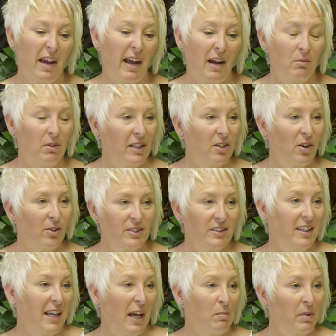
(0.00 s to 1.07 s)
hourly cost, and
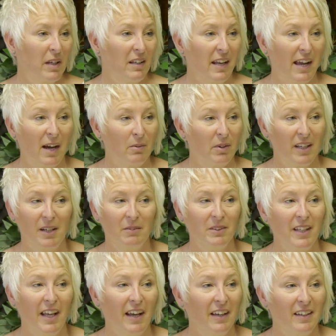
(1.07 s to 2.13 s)
it can be an hour here and
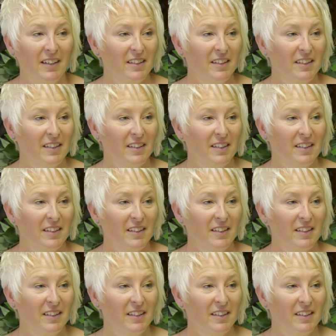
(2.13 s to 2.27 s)
there,